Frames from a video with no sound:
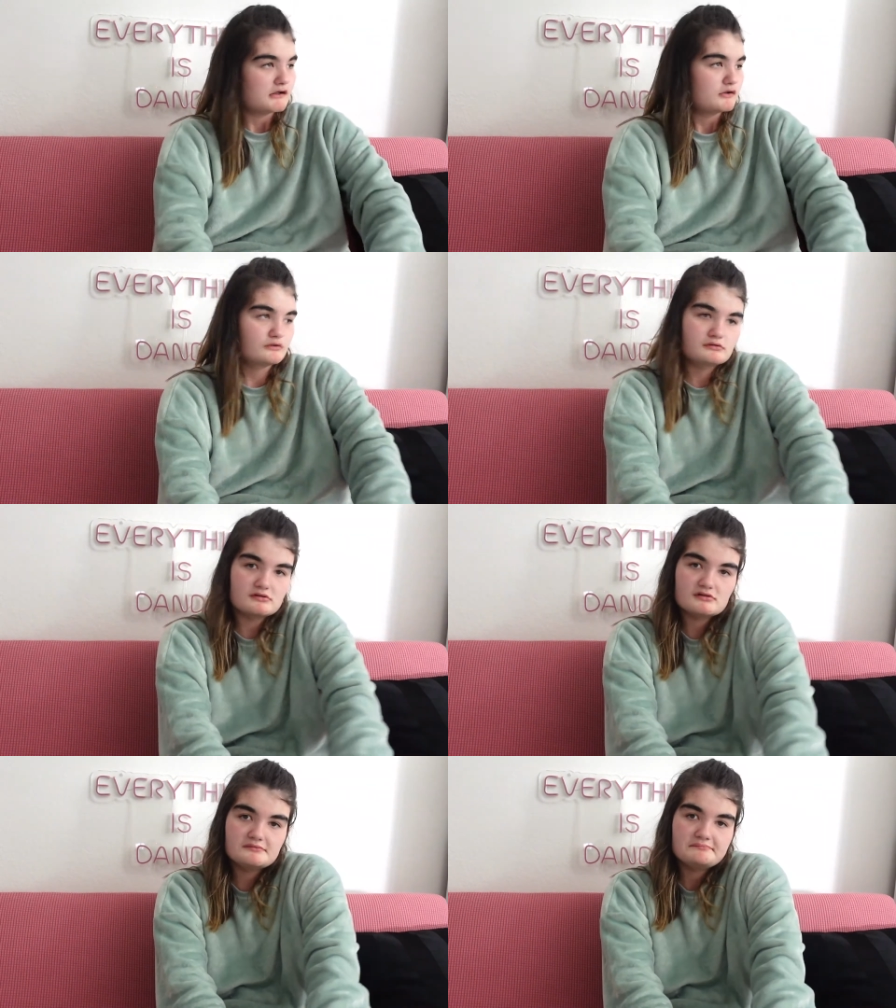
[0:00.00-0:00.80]

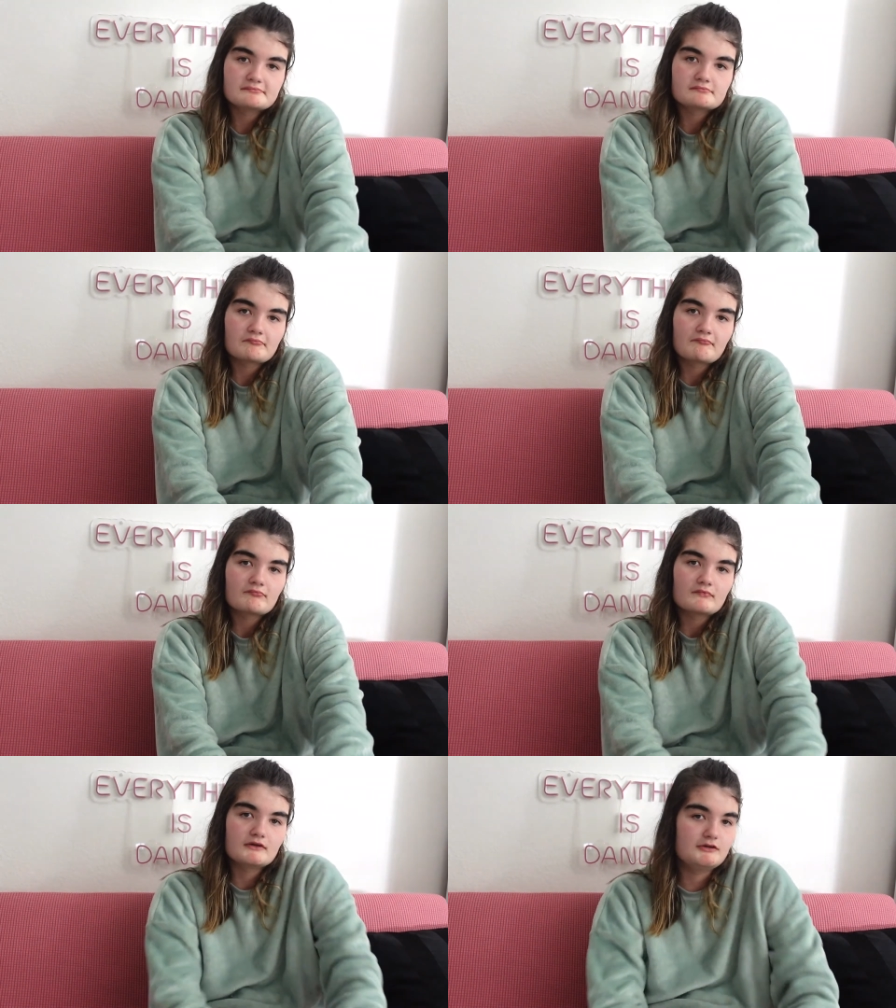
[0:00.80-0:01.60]
Or
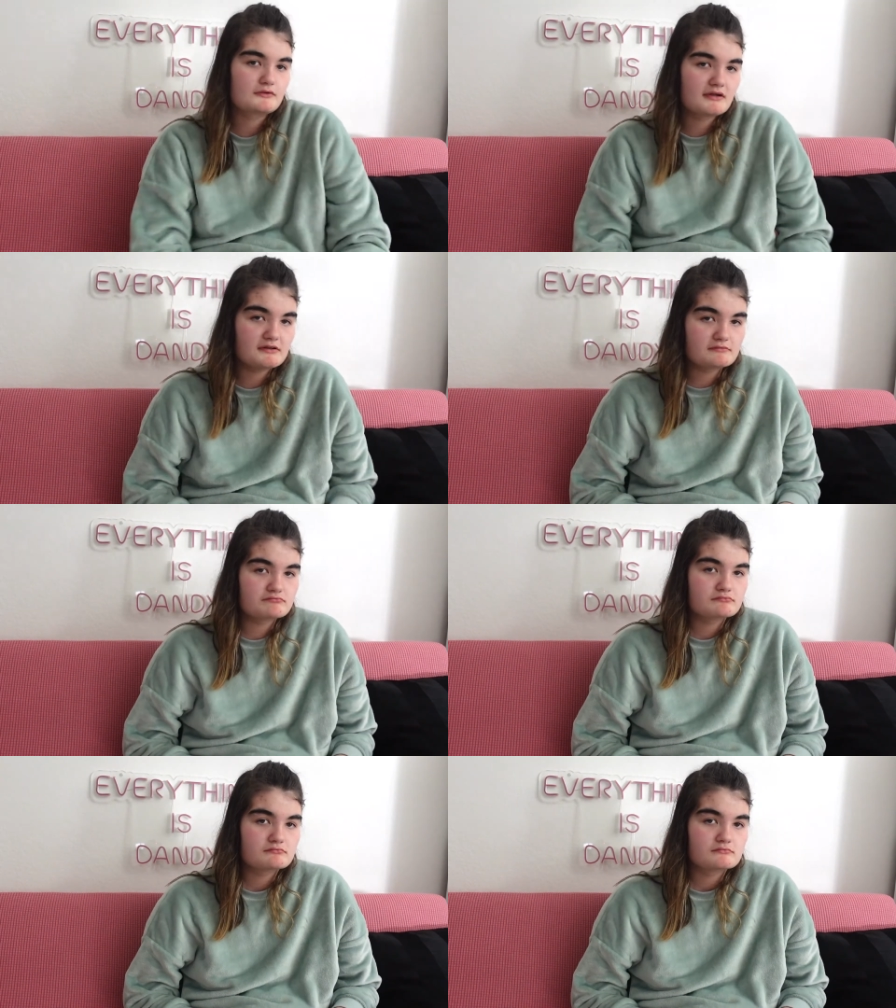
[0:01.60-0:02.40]
you
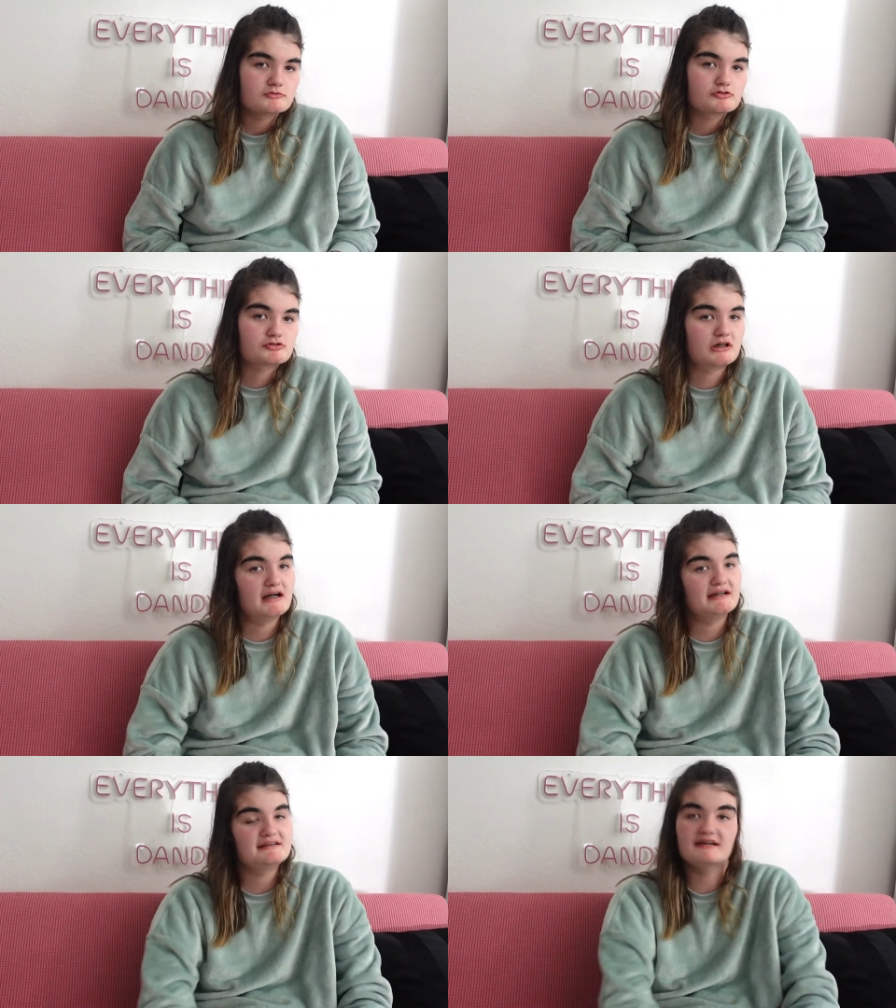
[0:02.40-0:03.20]
can
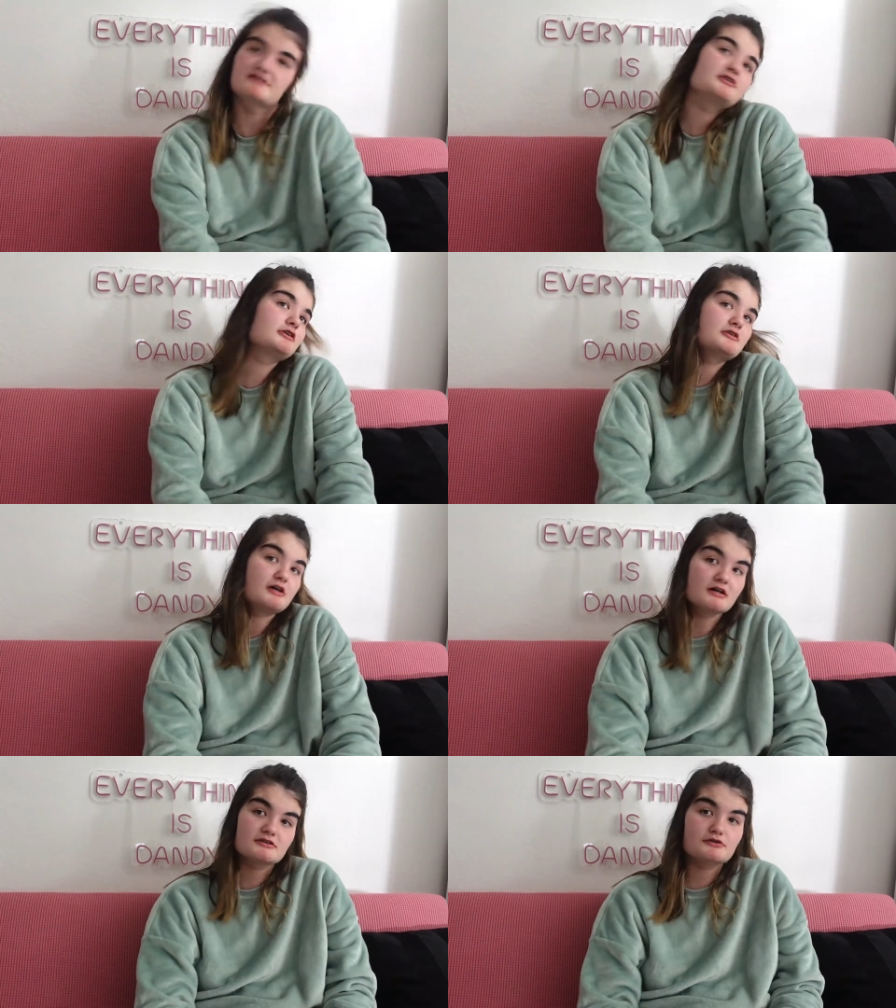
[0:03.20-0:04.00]
try teaching your
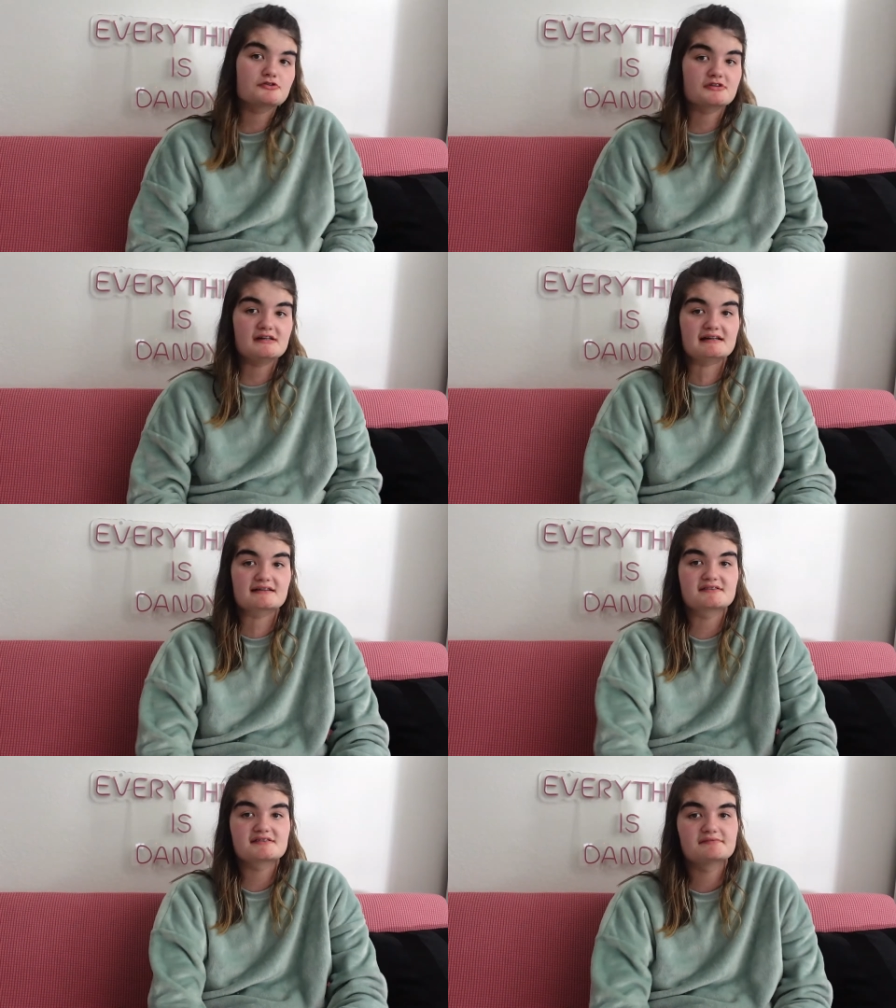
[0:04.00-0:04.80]
dog new
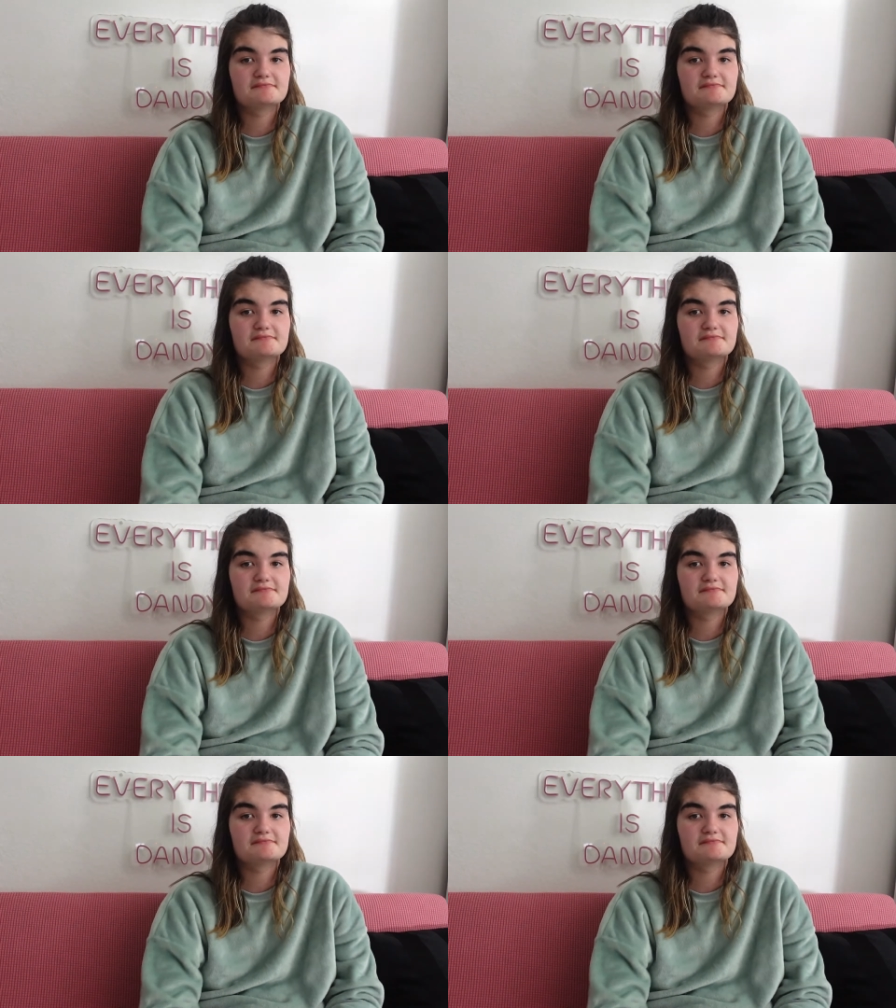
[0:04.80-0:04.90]
tricks.